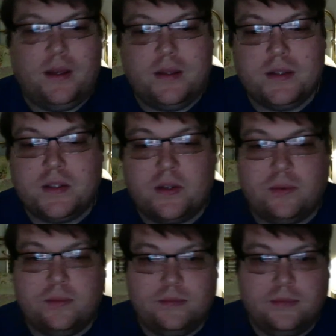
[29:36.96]

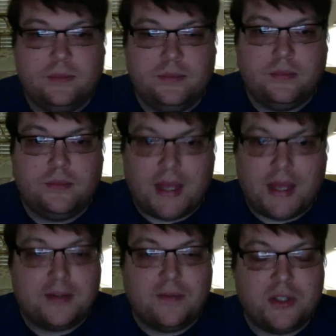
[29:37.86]
So
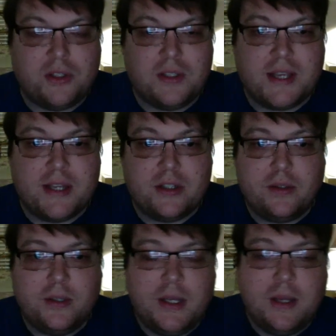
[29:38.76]
that's the visualization.
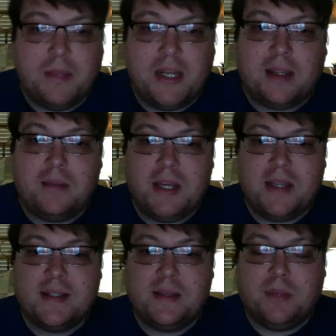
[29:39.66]
But it can be
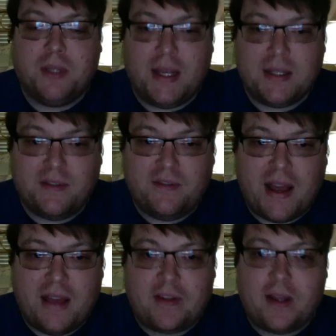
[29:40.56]
as simple as
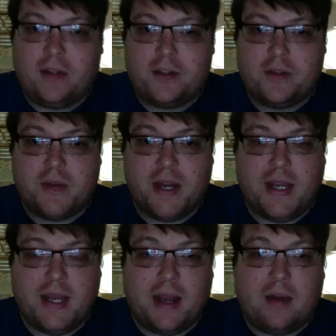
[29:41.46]
5 colors
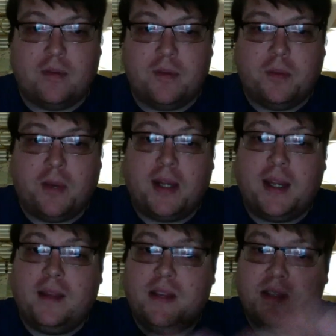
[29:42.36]
radiate out from your body,
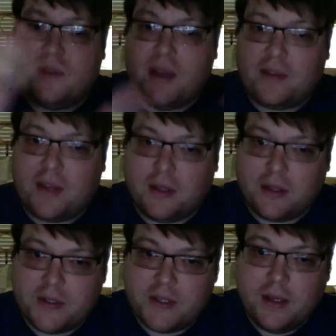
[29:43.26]
and these 5
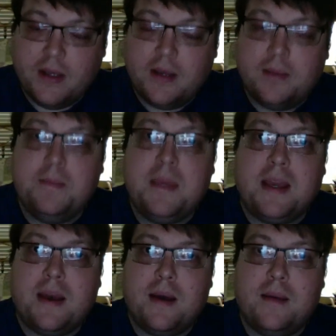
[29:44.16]
colors
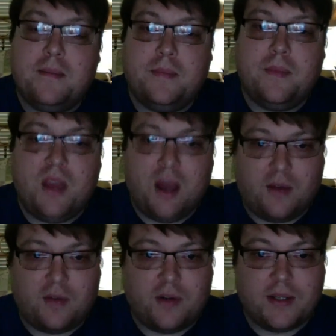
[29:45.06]
become the
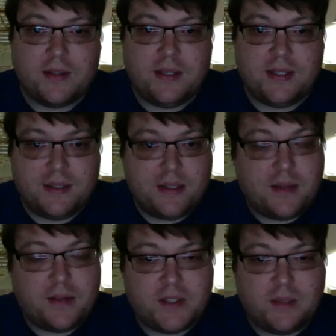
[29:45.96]
offerings. This is
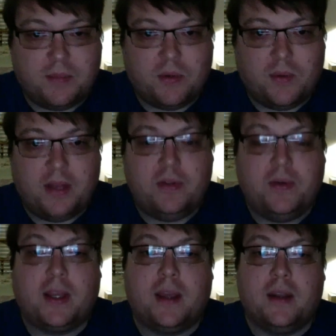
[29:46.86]
another simple way of
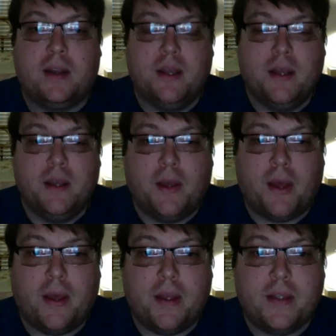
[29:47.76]
doing
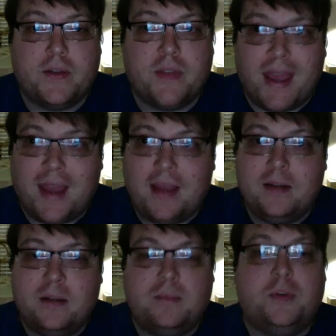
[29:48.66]
it. So the
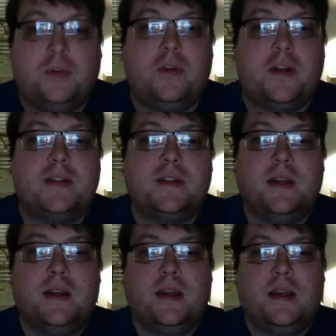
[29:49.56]
hand mudras
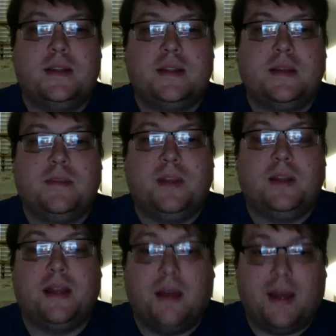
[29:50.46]
is something
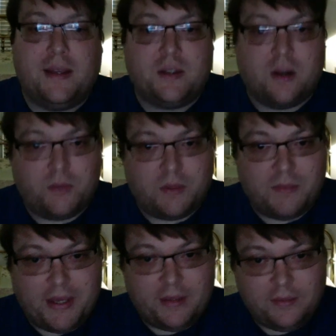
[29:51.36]
like, I start with
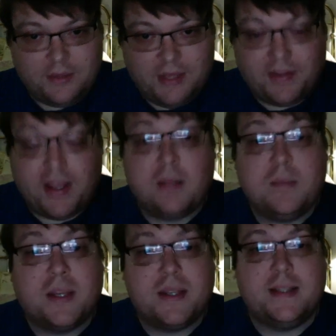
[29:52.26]
my left hand
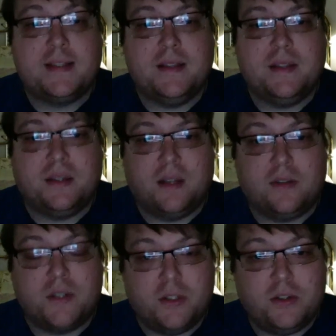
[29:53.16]
because it's in the
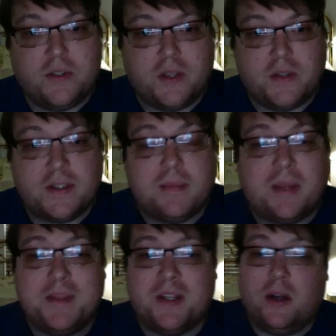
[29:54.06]
tantras to do so.
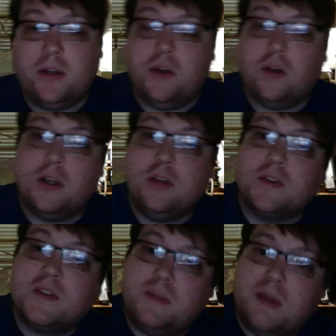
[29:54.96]
Sometimes in Anu Yoga, you'll
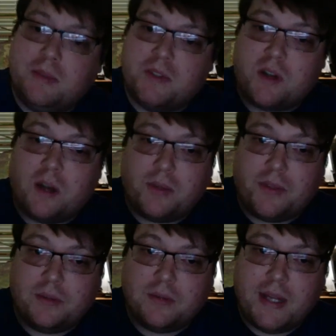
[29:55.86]
see people start with
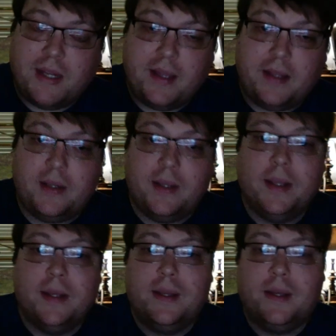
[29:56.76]
their right hand
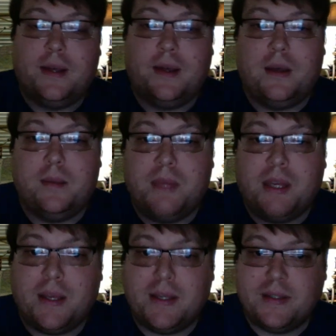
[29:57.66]

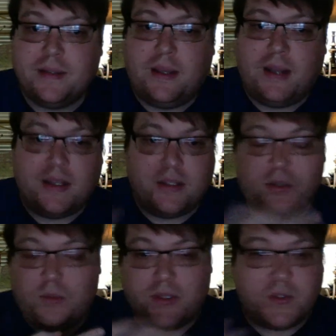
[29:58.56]
because it has to
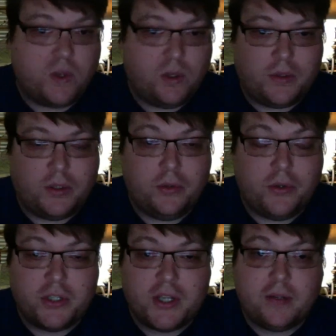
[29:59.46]
do with the solar and lunar
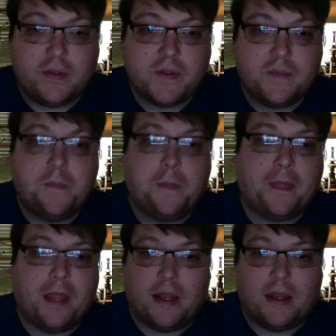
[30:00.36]
channels
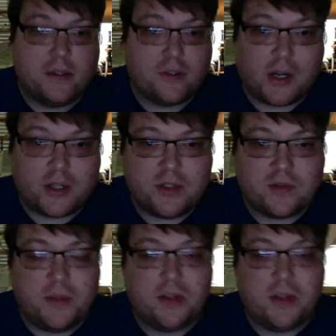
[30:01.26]
and instructions from their